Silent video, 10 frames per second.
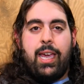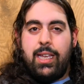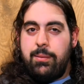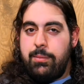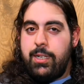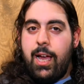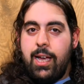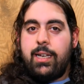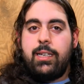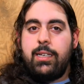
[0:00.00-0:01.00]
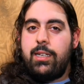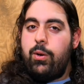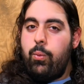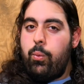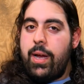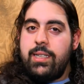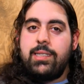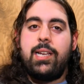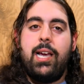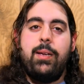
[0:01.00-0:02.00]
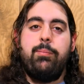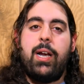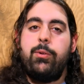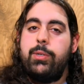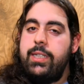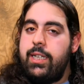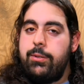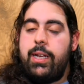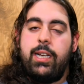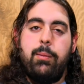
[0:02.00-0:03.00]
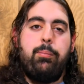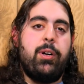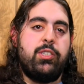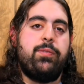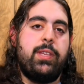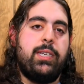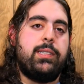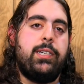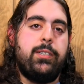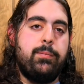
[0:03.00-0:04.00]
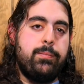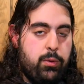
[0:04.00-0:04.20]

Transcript: and I'm not gonna waste time by reiterating a bunch of things here.